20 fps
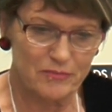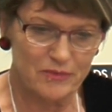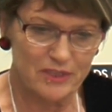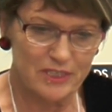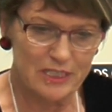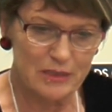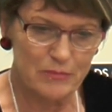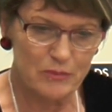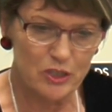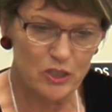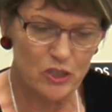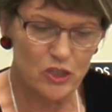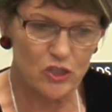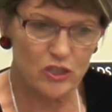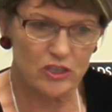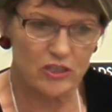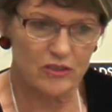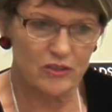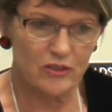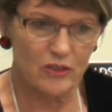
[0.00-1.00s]
an image
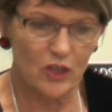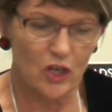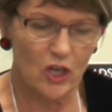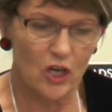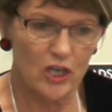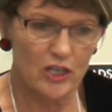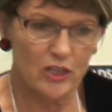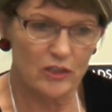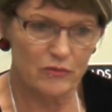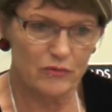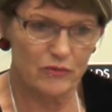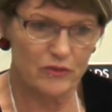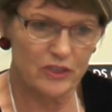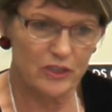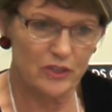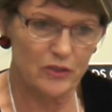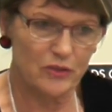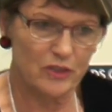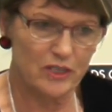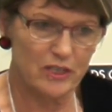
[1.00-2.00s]
online of their
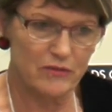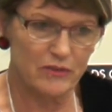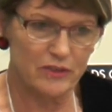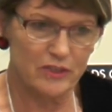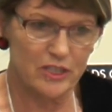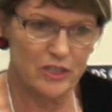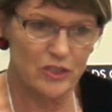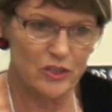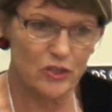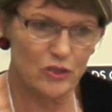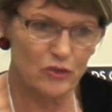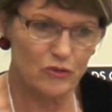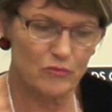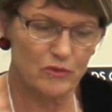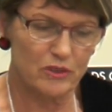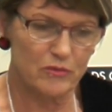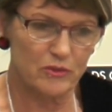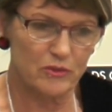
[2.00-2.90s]
grave, and that shocked me